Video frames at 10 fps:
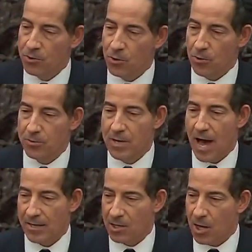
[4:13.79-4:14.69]
you're
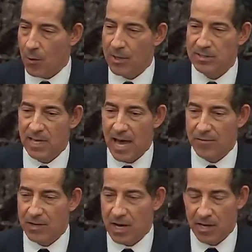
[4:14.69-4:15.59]
not going to
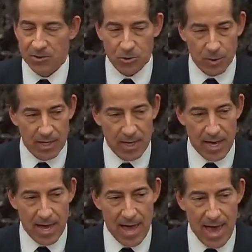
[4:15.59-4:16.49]
have a country
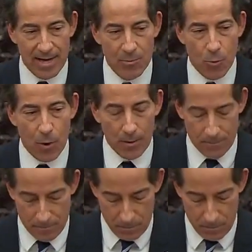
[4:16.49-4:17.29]
anymore.